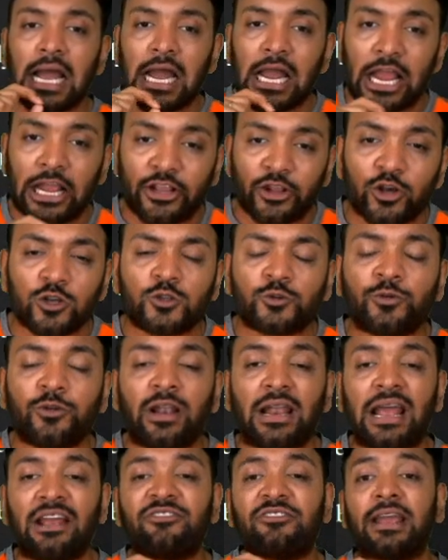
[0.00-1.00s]
A useful
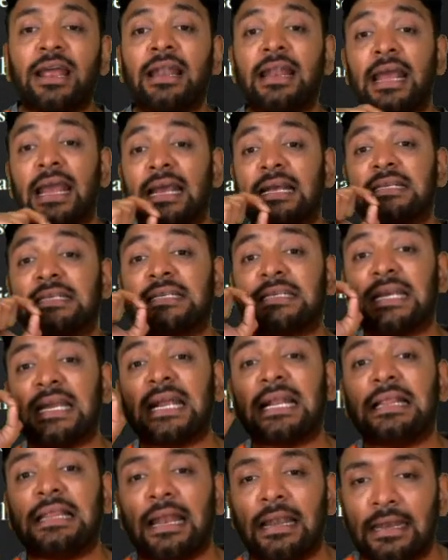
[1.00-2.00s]
life can
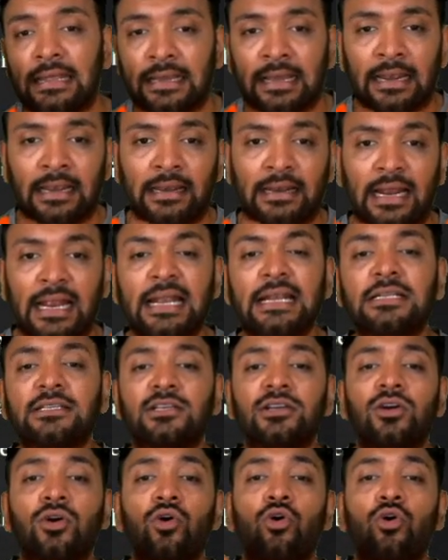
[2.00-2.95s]
exceed the legal rights